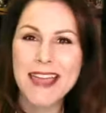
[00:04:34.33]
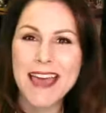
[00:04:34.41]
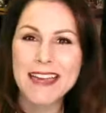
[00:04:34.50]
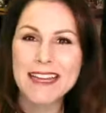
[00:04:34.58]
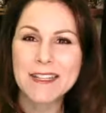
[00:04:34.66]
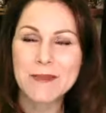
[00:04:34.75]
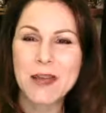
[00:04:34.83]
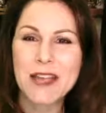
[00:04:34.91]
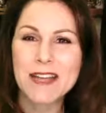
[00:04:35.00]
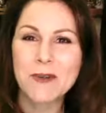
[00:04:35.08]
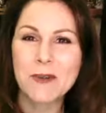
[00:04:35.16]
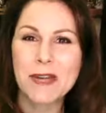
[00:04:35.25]
account each
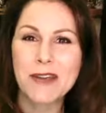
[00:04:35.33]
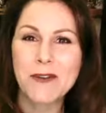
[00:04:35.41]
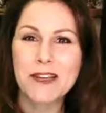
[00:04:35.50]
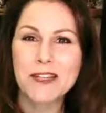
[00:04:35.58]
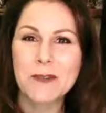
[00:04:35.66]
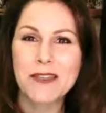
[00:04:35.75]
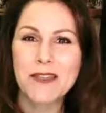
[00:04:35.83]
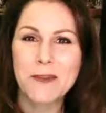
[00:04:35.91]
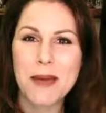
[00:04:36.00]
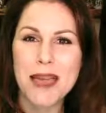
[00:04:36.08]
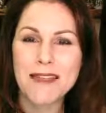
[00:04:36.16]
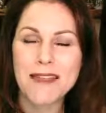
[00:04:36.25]
each week or each month you're
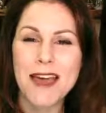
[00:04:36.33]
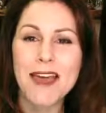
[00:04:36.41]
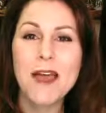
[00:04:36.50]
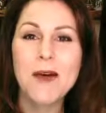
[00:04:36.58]
paid that